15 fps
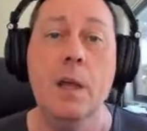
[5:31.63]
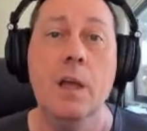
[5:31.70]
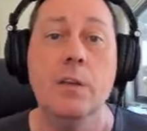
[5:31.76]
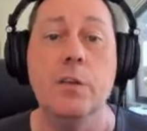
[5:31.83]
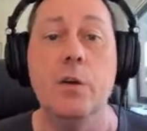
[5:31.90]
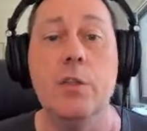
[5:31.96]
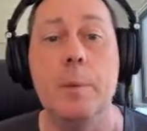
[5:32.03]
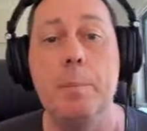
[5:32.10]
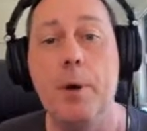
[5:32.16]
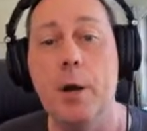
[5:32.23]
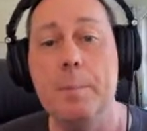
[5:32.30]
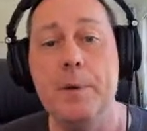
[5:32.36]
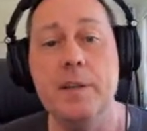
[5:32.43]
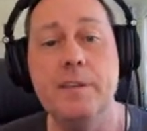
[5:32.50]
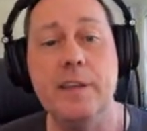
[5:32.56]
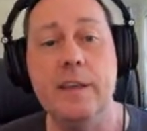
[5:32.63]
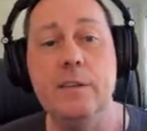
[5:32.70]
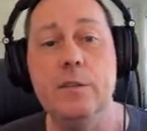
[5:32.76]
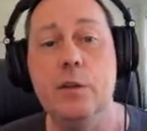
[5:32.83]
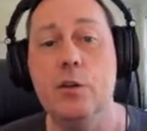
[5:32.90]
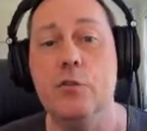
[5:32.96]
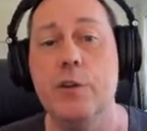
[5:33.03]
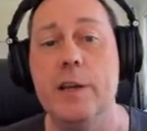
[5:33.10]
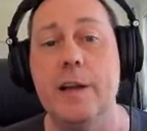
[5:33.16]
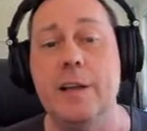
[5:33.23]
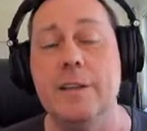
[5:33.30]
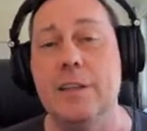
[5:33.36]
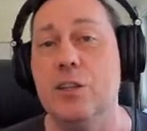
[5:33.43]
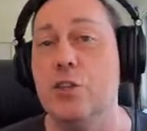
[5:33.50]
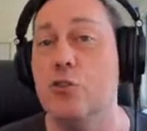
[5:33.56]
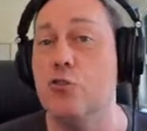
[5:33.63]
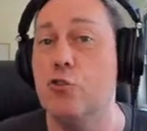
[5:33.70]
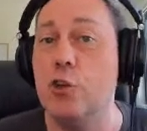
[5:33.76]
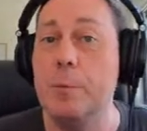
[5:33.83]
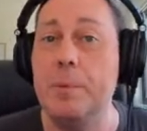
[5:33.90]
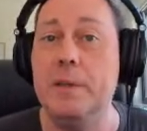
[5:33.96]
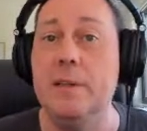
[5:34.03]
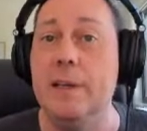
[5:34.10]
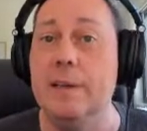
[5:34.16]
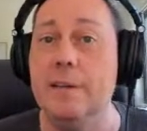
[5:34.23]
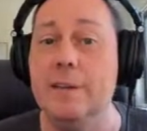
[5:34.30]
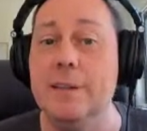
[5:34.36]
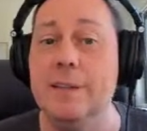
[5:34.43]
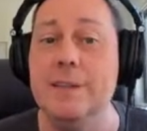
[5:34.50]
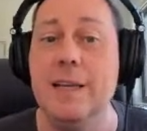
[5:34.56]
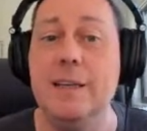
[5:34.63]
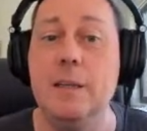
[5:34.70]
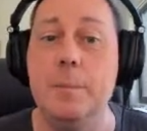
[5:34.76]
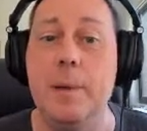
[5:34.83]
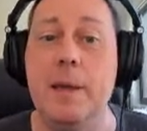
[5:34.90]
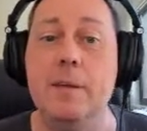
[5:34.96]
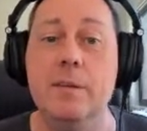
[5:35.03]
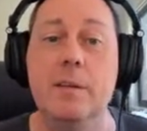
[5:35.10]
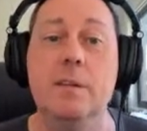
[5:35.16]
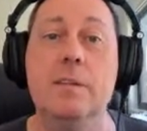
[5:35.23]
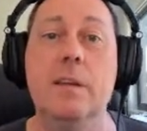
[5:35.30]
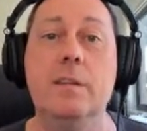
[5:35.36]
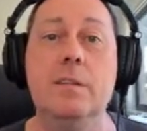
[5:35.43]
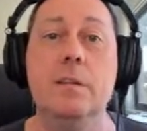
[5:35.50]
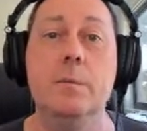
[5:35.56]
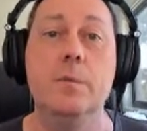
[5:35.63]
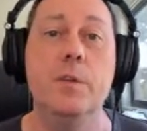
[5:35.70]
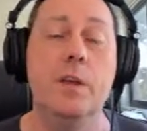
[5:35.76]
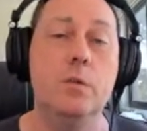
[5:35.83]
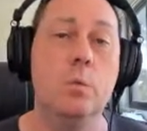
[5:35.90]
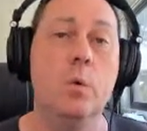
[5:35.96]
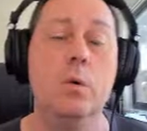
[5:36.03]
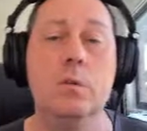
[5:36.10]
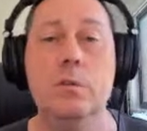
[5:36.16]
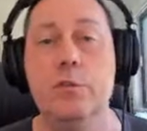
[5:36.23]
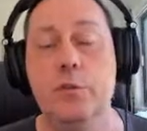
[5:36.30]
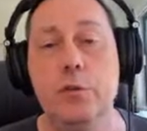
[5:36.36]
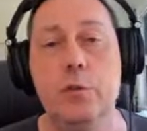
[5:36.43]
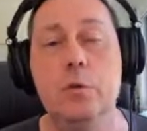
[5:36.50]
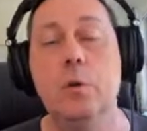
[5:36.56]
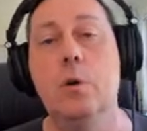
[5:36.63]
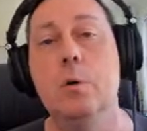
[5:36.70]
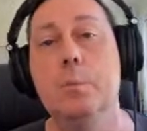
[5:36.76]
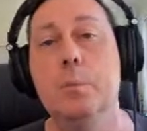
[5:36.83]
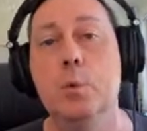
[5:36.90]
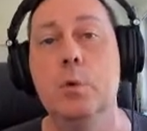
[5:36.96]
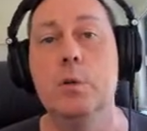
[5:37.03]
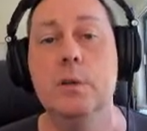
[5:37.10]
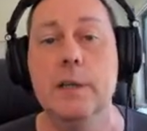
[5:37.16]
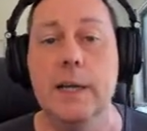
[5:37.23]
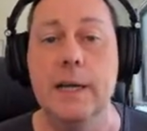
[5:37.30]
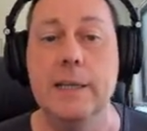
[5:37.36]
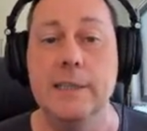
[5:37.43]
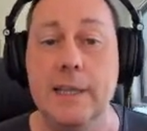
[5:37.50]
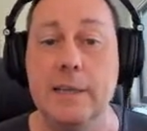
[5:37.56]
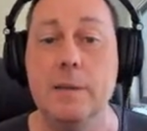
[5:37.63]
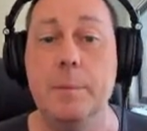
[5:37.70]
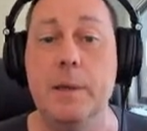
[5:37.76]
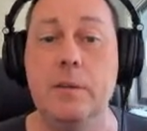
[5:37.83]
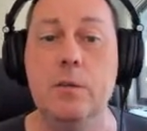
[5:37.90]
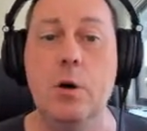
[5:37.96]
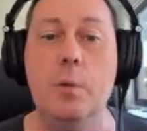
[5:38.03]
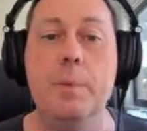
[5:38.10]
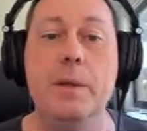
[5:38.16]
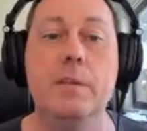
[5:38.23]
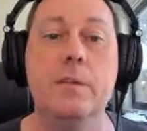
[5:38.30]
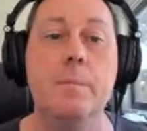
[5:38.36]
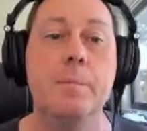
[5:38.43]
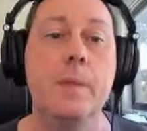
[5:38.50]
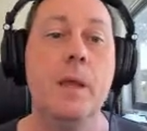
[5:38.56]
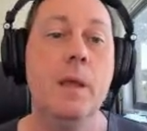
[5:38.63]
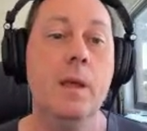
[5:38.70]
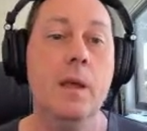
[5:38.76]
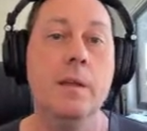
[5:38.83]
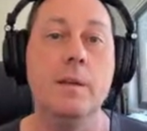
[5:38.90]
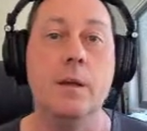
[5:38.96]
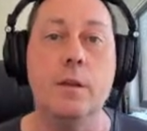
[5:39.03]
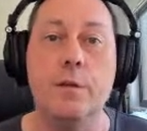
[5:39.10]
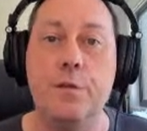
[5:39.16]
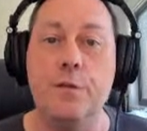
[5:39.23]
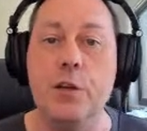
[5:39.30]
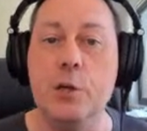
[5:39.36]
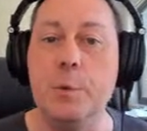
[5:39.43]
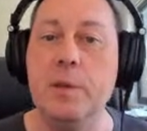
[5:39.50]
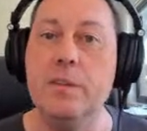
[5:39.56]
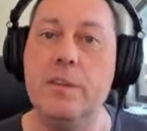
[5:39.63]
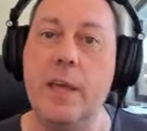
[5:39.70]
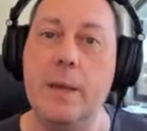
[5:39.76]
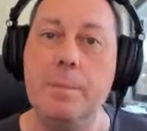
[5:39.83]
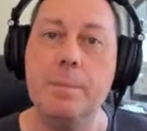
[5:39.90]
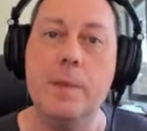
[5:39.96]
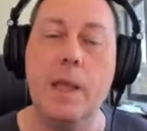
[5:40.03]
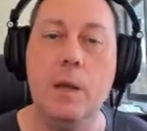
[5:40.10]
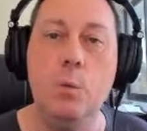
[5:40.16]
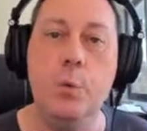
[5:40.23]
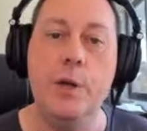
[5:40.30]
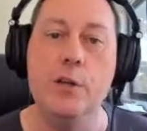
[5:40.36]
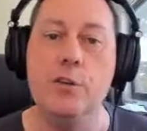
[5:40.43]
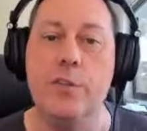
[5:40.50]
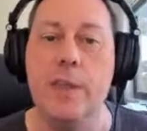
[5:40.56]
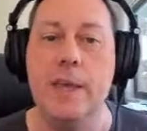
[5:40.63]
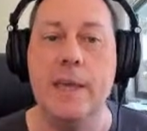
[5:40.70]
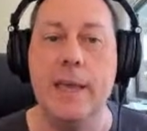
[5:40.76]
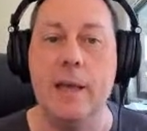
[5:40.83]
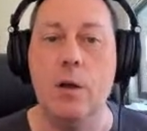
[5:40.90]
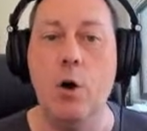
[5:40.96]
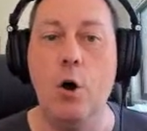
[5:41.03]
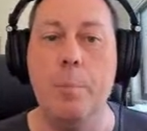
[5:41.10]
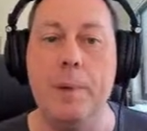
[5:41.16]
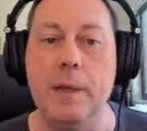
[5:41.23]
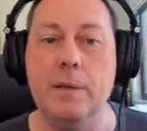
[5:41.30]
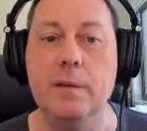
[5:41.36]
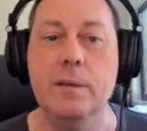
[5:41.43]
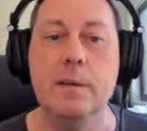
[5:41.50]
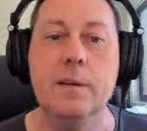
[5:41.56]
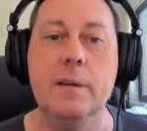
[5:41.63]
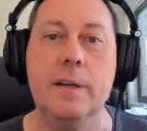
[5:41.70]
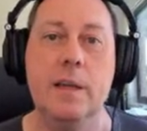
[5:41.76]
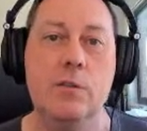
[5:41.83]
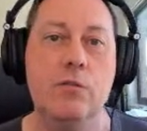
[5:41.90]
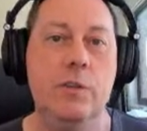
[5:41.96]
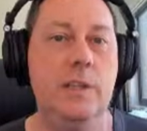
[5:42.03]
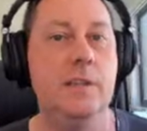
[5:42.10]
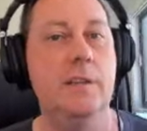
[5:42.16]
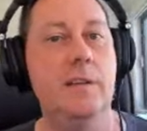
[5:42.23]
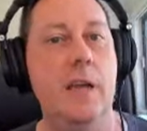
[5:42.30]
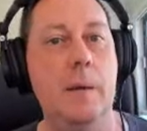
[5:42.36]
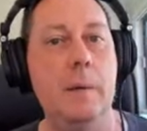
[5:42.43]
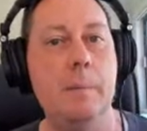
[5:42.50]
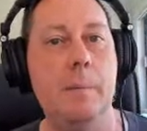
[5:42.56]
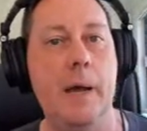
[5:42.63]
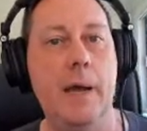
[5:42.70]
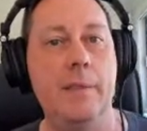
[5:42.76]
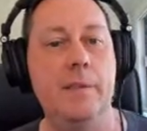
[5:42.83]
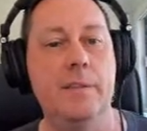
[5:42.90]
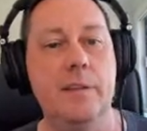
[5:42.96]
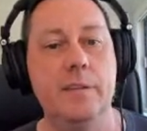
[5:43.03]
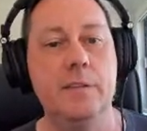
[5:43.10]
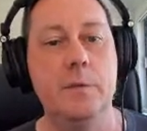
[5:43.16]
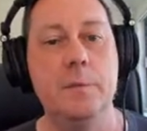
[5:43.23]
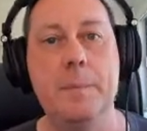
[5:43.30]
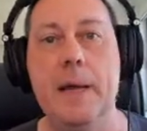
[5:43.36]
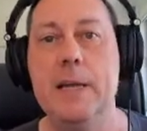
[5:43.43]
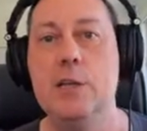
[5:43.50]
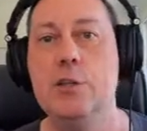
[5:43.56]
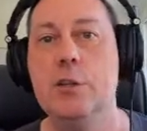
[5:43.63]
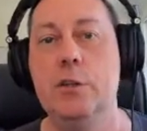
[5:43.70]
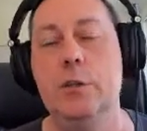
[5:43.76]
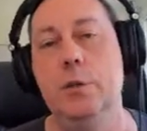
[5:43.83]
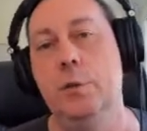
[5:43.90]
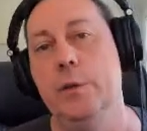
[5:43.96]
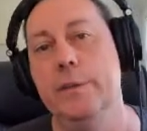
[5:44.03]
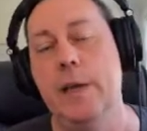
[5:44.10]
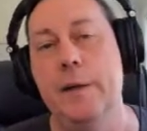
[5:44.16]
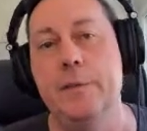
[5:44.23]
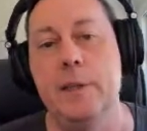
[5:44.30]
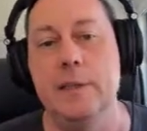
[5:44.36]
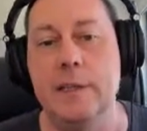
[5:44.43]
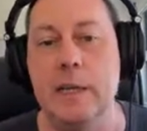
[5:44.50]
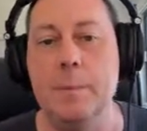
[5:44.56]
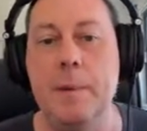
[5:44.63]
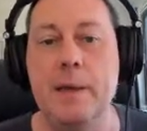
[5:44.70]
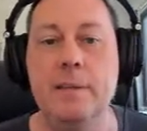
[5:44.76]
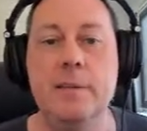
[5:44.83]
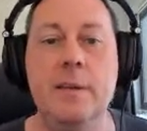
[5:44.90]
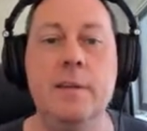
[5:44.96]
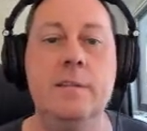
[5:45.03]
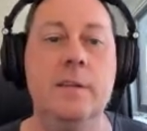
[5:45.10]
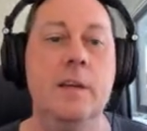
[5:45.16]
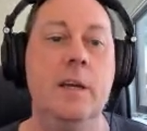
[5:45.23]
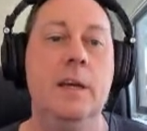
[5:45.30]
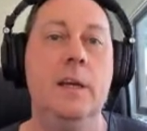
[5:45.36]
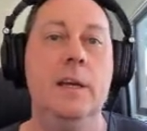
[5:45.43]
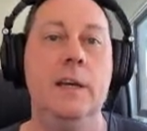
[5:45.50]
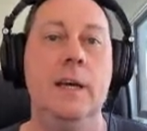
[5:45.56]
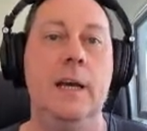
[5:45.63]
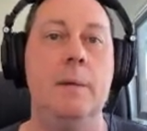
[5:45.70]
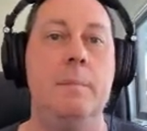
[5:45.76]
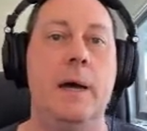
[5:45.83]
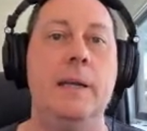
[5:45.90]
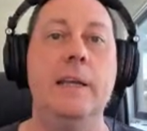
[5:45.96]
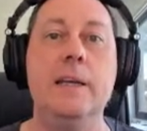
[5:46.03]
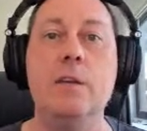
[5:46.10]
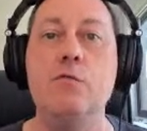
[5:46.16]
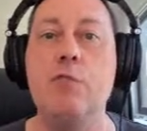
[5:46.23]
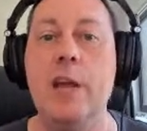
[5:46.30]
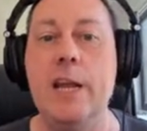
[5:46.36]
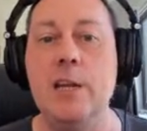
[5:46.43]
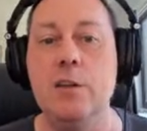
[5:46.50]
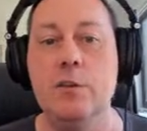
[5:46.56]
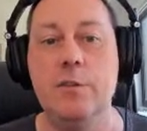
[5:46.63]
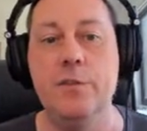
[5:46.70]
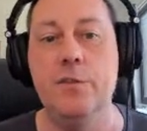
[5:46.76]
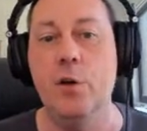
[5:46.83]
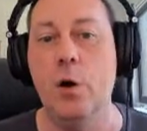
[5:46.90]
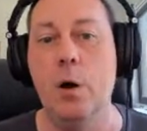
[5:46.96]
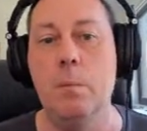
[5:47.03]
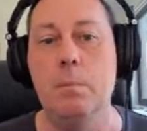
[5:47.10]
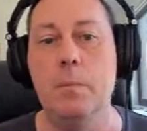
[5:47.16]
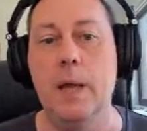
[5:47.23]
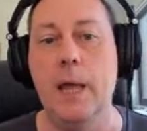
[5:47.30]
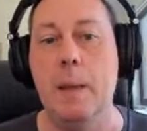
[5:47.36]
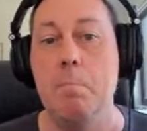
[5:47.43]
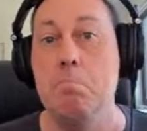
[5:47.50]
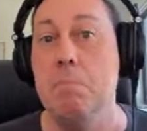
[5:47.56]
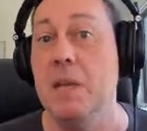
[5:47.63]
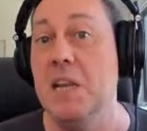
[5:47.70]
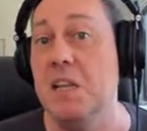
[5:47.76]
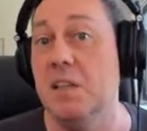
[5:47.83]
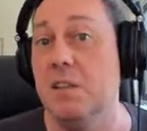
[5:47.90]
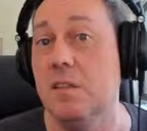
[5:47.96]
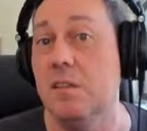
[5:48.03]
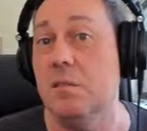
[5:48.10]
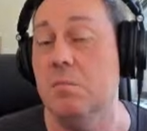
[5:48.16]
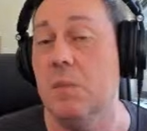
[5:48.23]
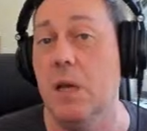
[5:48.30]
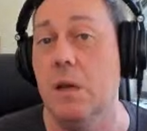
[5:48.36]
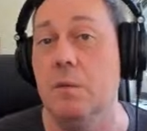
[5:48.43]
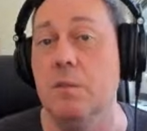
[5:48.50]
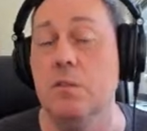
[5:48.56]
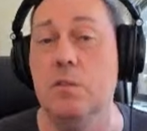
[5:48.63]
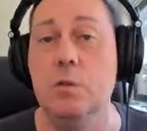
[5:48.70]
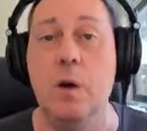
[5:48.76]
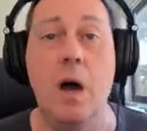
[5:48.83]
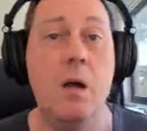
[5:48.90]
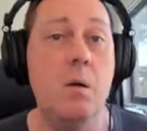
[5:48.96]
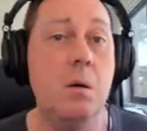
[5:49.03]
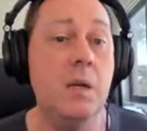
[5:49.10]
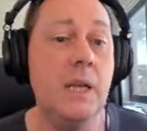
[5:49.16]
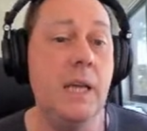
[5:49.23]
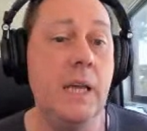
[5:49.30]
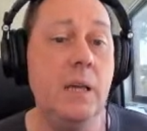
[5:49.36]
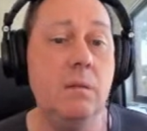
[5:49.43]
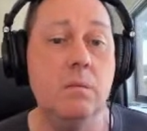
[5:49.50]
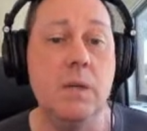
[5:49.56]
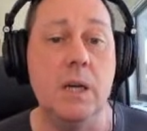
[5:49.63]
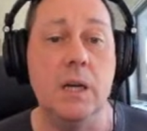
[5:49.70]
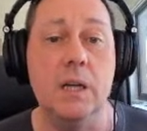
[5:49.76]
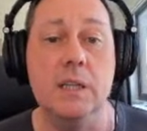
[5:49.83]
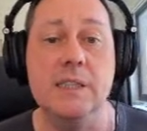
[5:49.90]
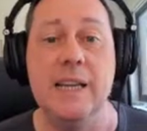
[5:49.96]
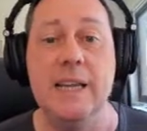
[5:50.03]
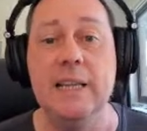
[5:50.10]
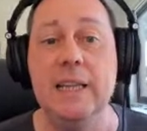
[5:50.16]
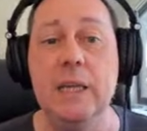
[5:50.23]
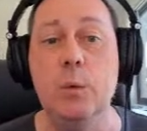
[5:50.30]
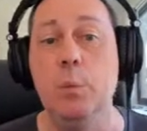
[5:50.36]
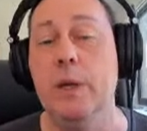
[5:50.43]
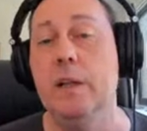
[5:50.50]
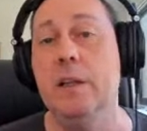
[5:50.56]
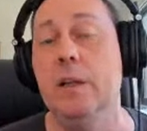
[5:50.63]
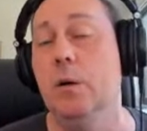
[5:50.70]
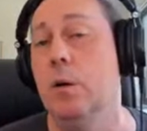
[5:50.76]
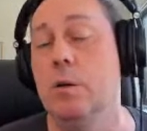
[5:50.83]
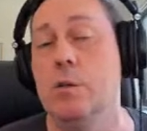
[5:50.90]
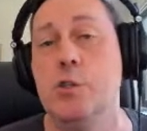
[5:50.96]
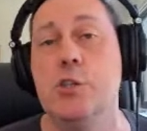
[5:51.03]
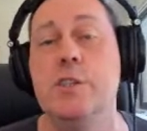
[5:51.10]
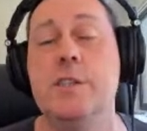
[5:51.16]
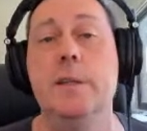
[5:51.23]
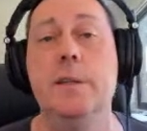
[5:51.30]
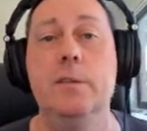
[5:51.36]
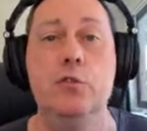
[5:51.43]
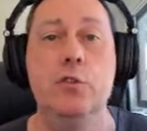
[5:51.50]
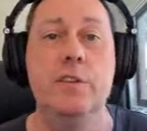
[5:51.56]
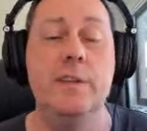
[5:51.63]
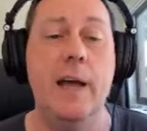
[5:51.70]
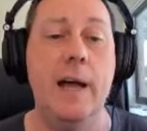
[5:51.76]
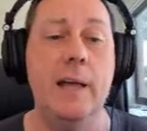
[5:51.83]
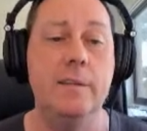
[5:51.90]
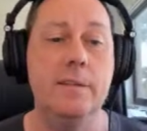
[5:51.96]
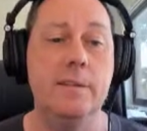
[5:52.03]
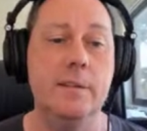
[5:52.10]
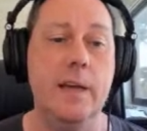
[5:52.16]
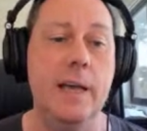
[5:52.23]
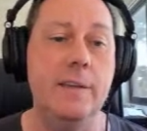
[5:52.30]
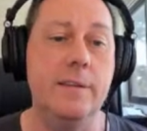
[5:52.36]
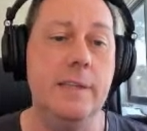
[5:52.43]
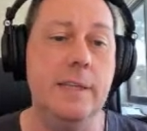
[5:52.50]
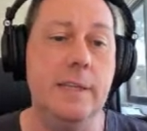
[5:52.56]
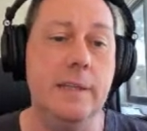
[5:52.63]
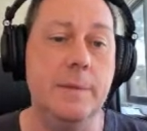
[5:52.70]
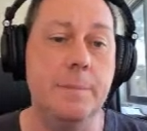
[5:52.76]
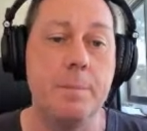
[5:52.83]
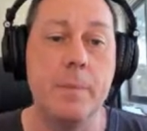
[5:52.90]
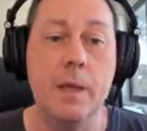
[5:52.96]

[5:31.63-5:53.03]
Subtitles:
So the purpose is to create a distributed database system. So that's 1, 2, or more database copies. Now, the frequency in which they get copied is really determined by the systems manager who looks after the databases. And it can range from minutes to hourly, daily, weekly, or just as needed.